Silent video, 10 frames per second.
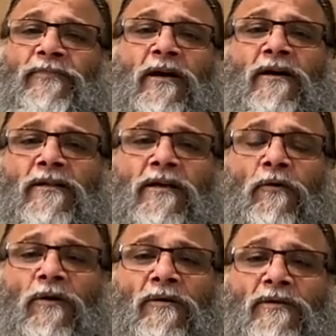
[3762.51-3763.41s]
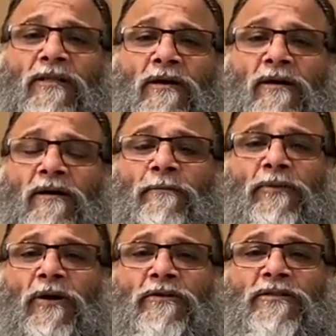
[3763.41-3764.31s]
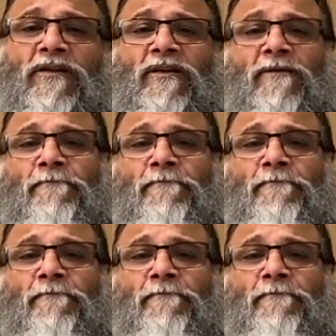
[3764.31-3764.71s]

uh, the the prakriti